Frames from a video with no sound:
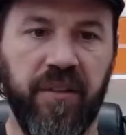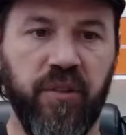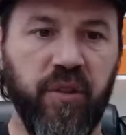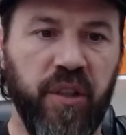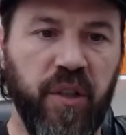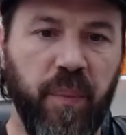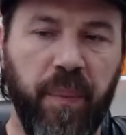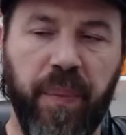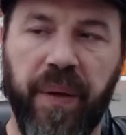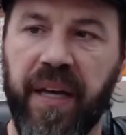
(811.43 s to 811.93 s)
new
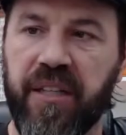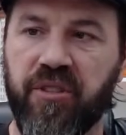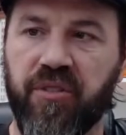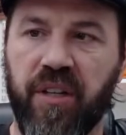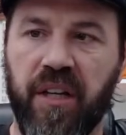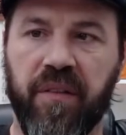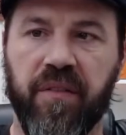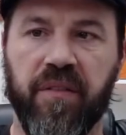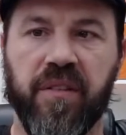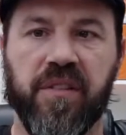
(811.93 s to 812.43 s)
impact
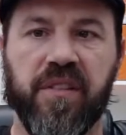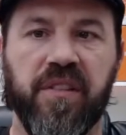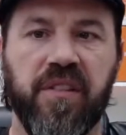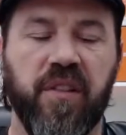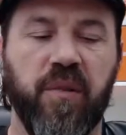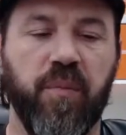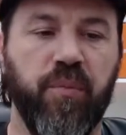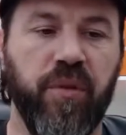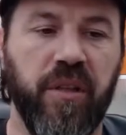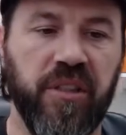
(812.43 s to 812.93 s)
driver. This is
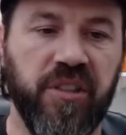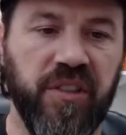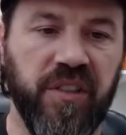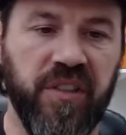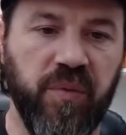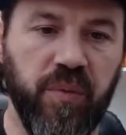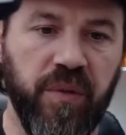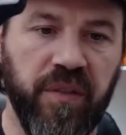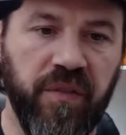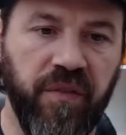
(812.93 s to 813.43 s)
their
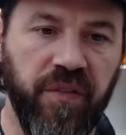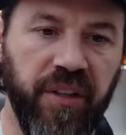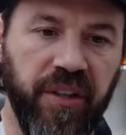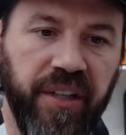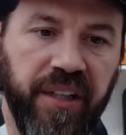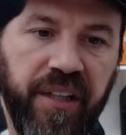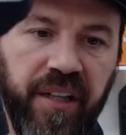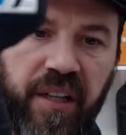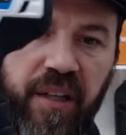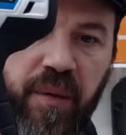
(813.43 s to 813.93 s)
brushless one,
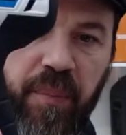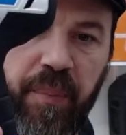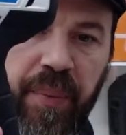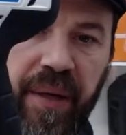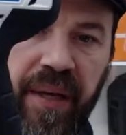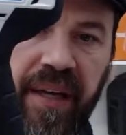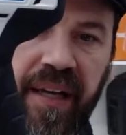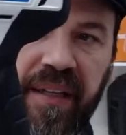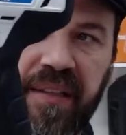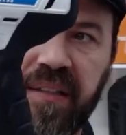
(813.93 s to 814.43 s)
very
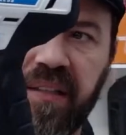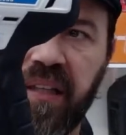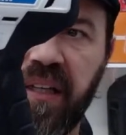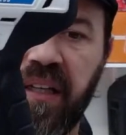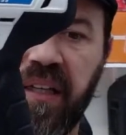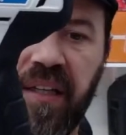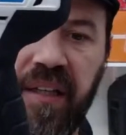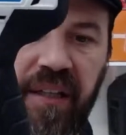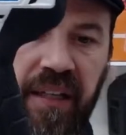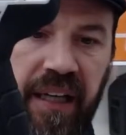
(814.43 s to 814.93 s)
compact.
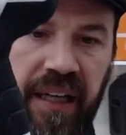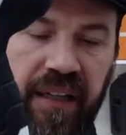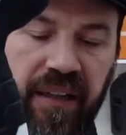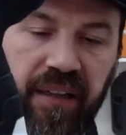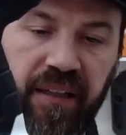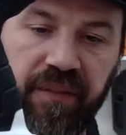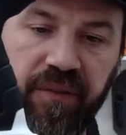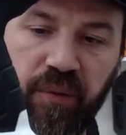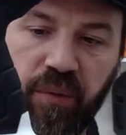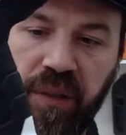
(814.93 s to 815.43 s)
I love the